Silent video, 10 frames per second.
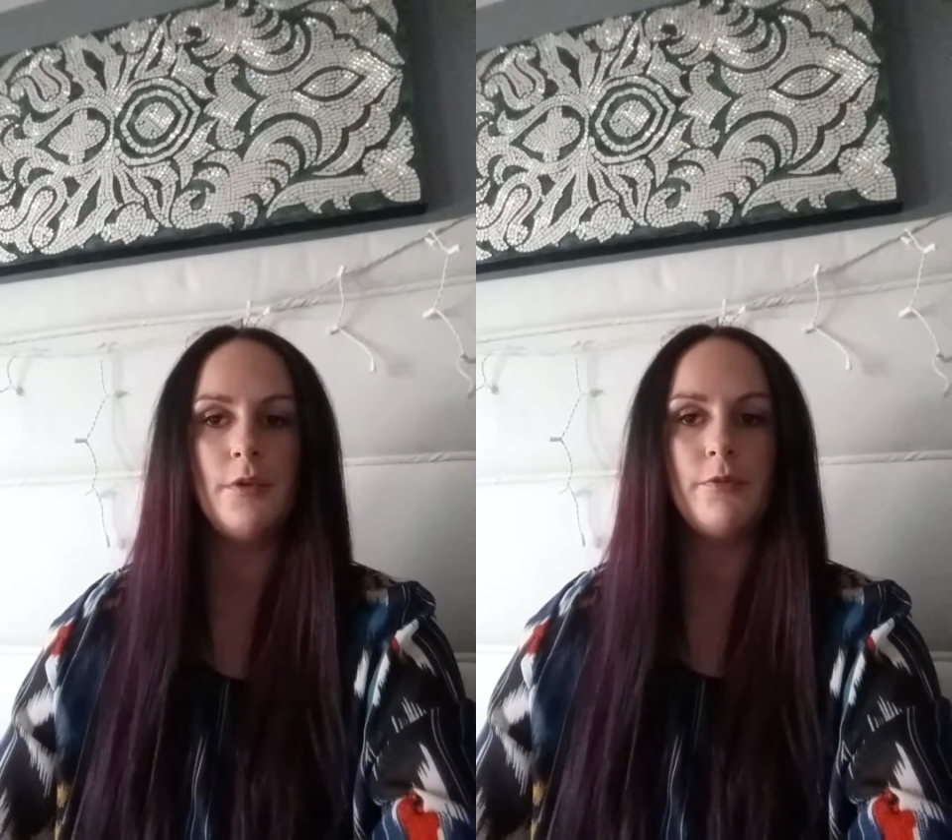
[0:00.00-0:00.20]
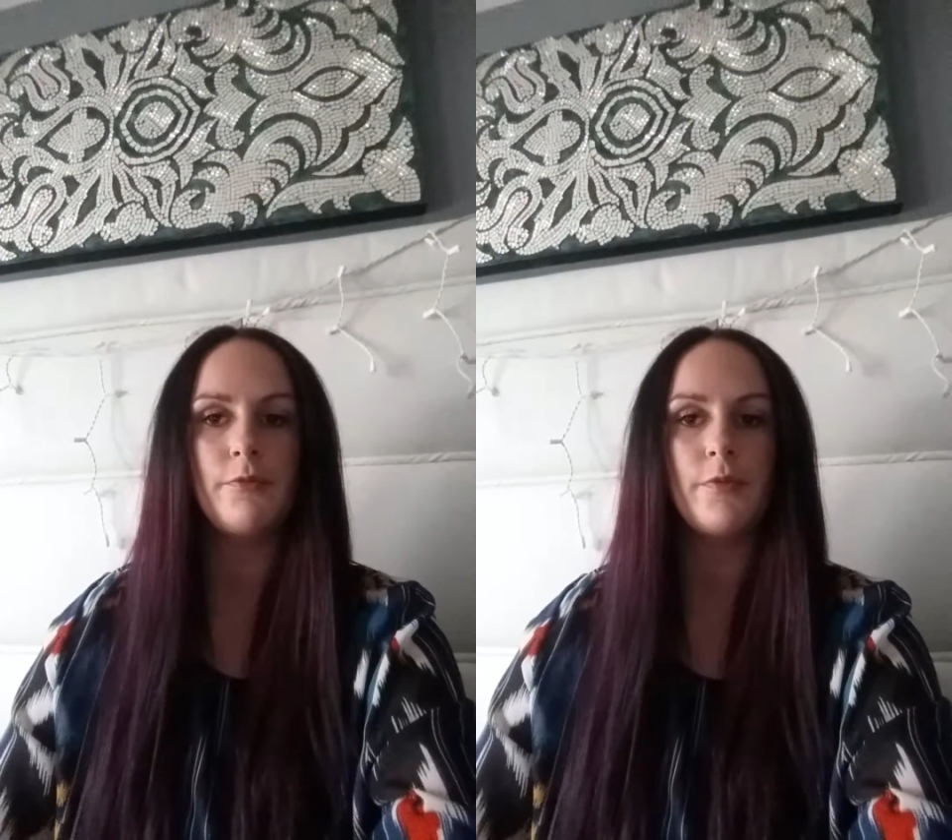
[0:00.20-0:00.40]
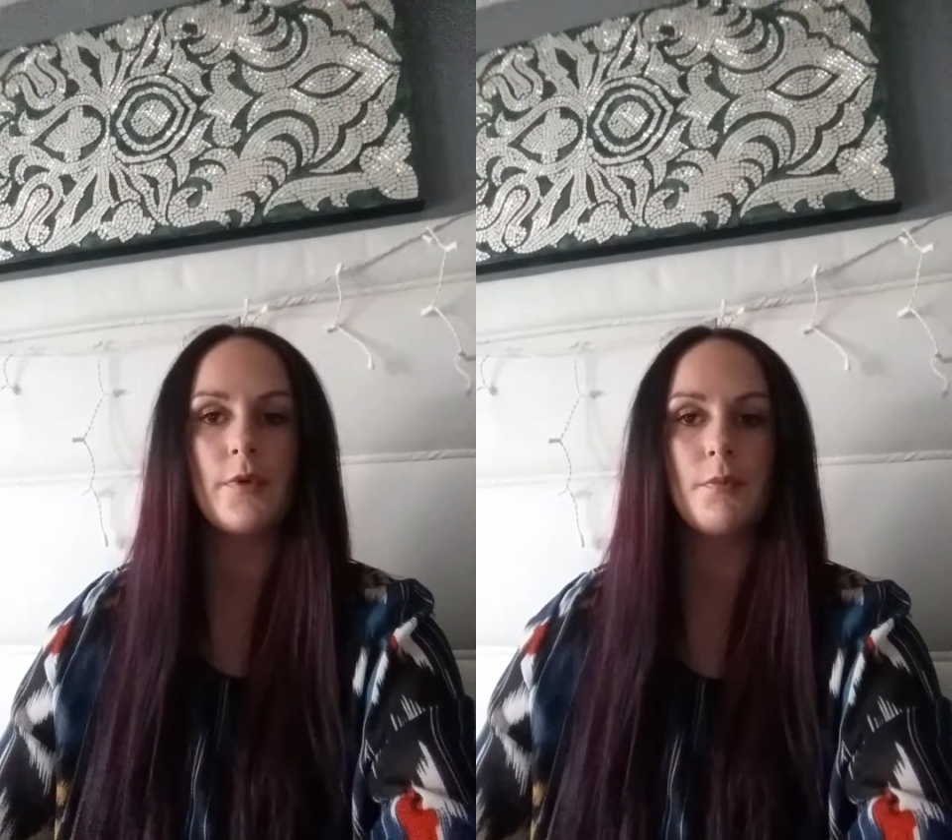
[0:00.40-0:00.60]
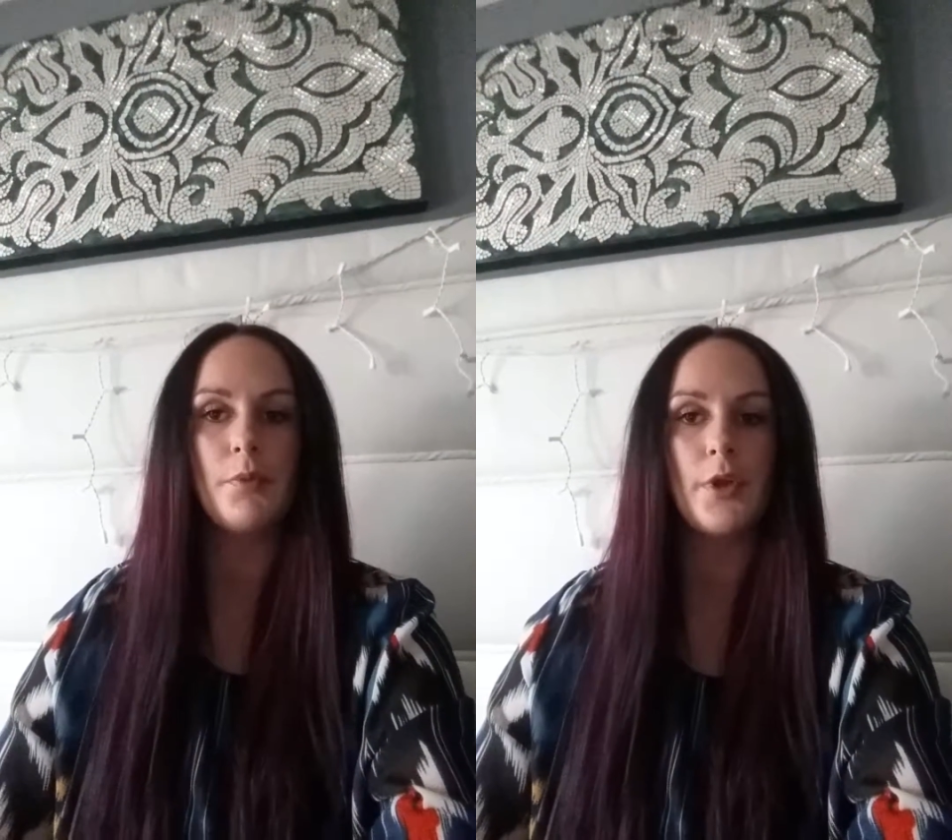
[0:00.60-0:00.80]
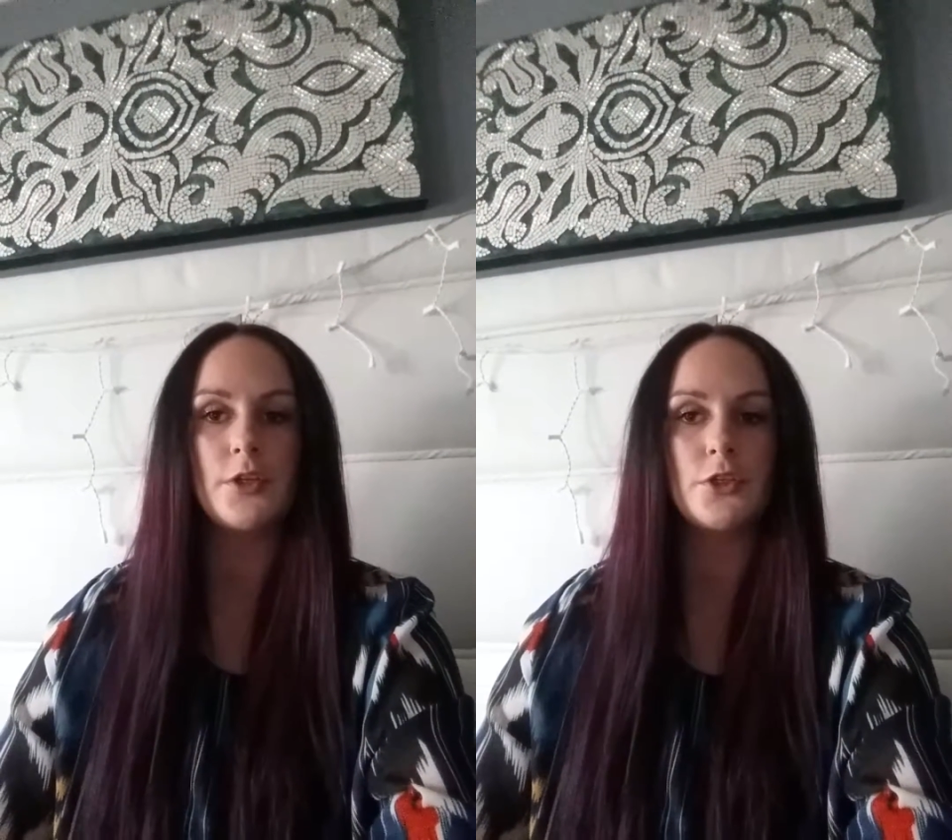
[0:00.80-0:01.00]
of
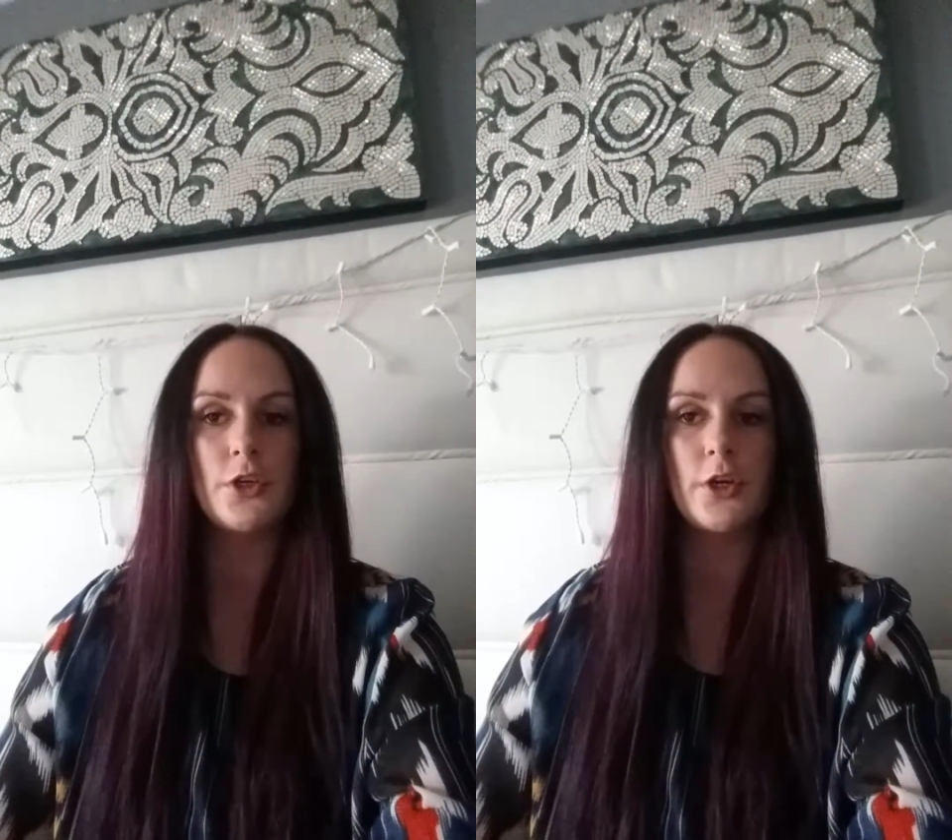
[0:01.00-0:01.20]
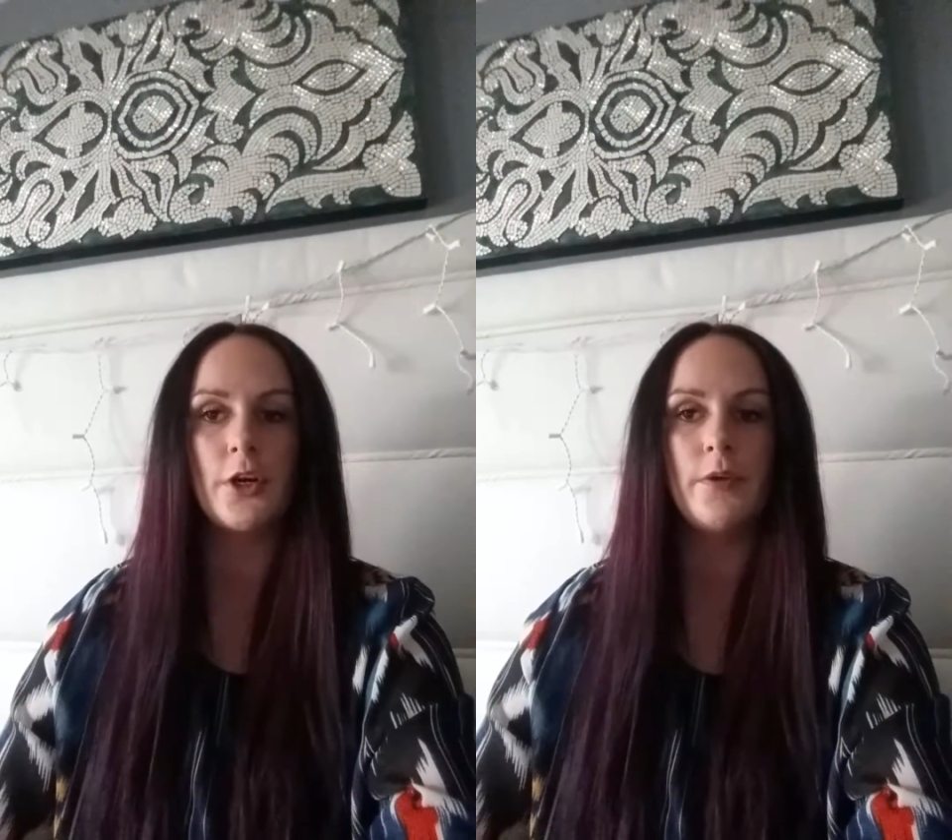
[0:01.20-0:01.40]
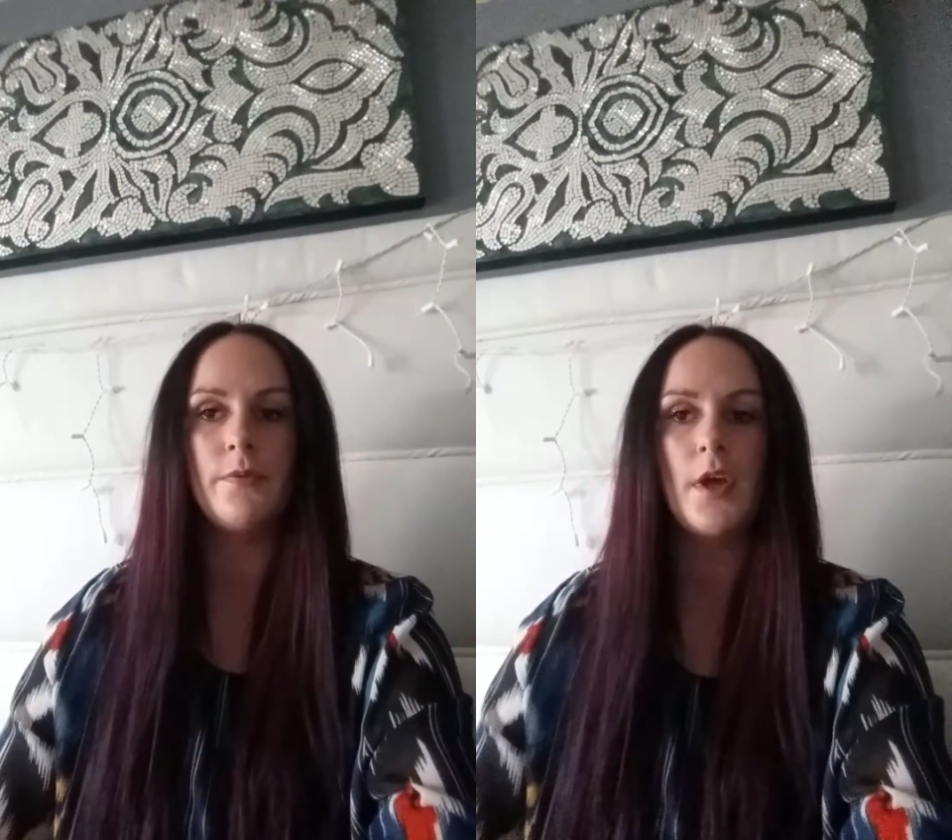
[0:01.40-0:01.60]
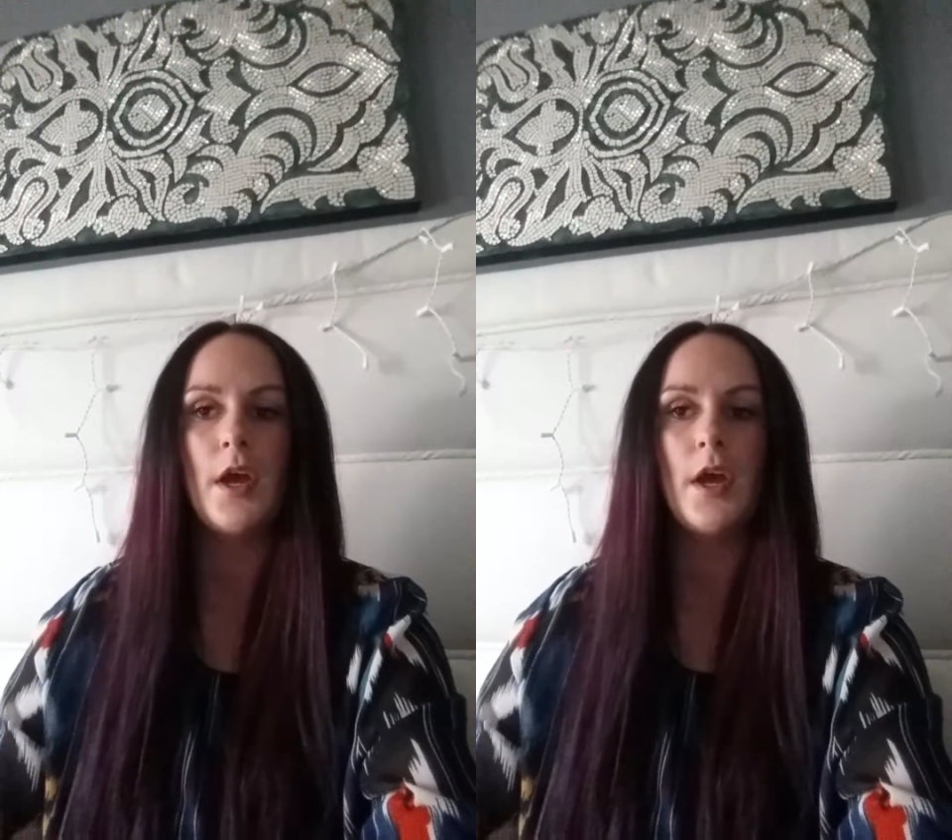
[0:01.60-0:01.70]
blood sugar,